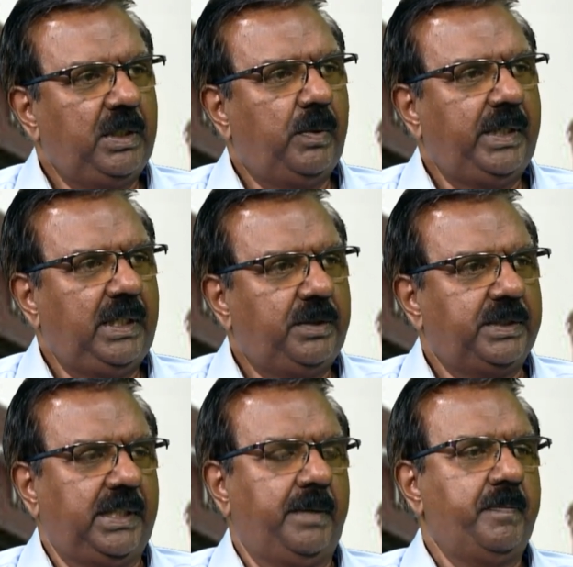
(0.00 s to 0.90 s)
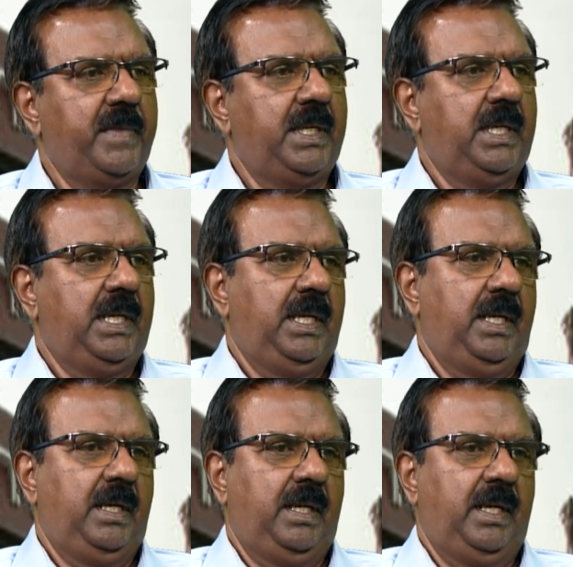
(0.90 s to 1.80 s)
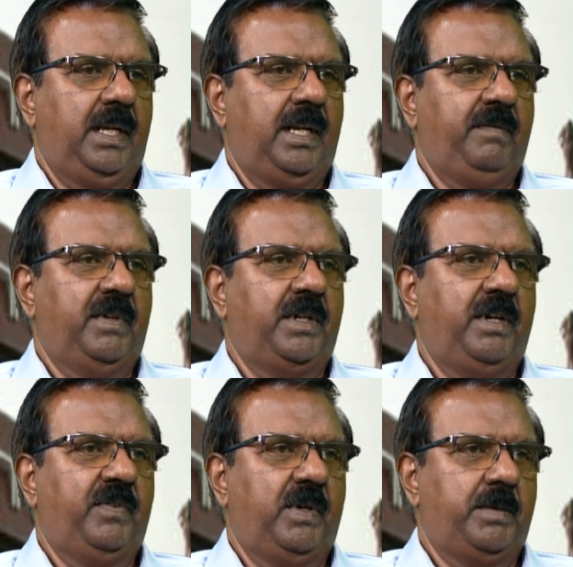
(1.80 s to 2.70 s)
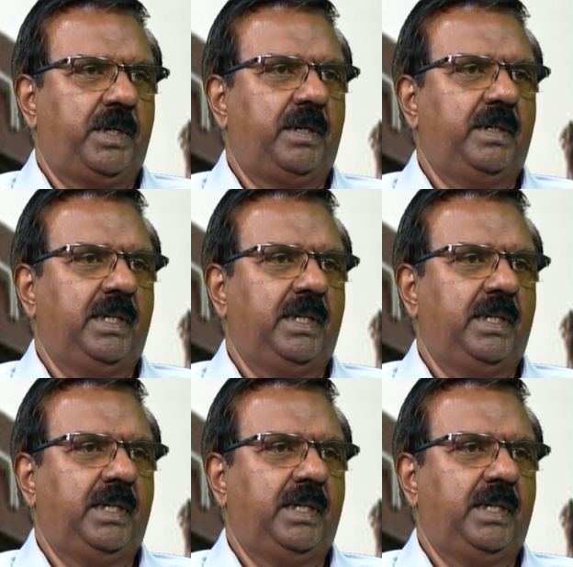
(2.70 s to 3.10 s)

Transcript: quite interesting. And I've learned from her,